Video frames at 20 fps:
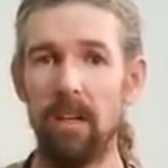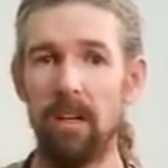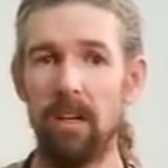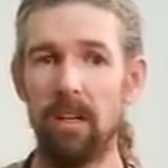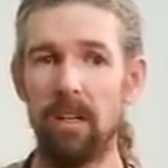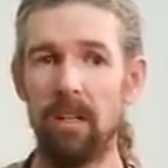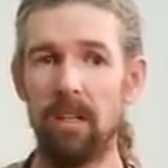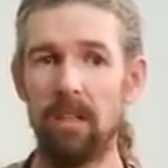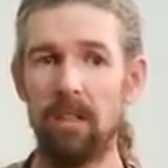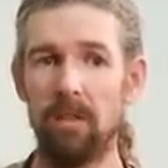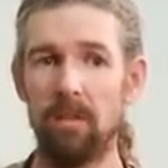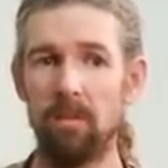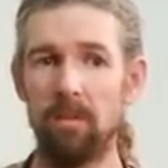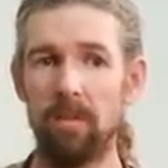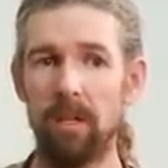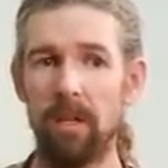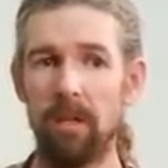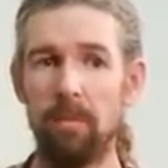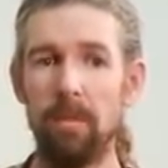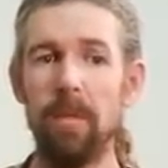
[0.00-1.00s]

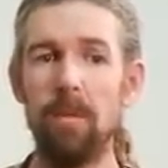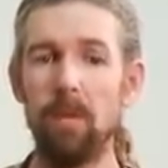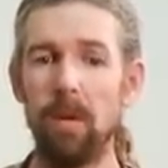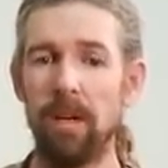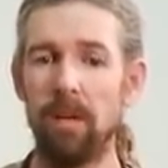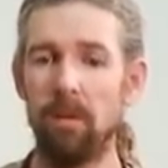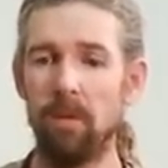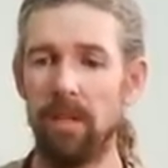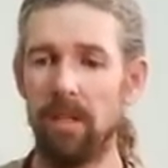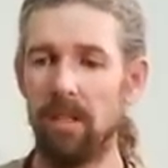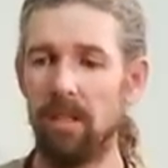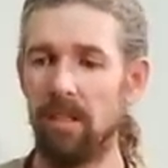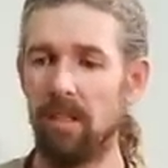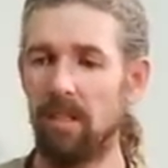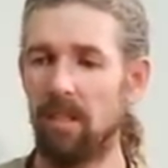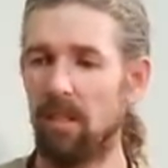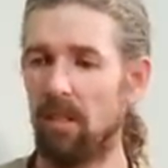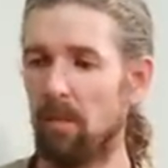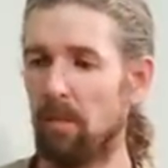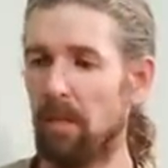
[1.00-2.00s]
And meanwhile, we
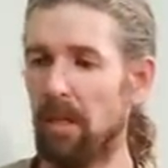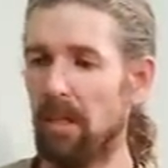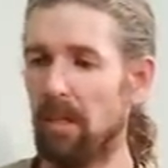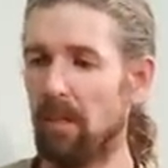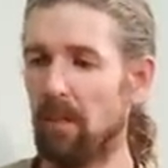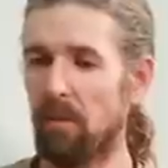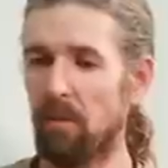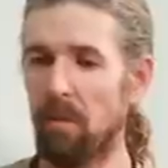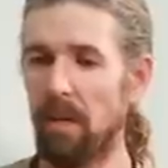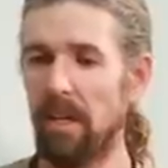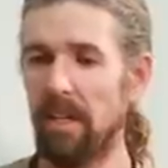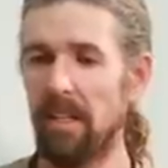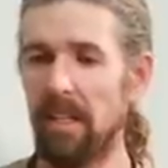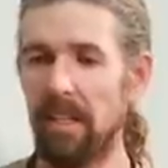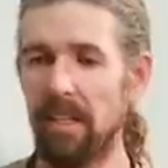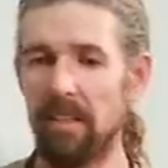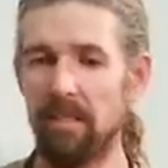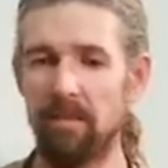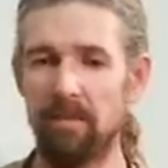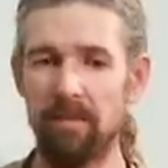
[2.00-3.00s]
could be
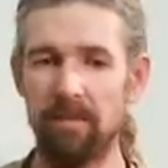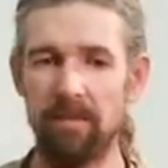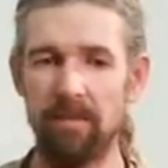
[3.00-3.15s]
threatening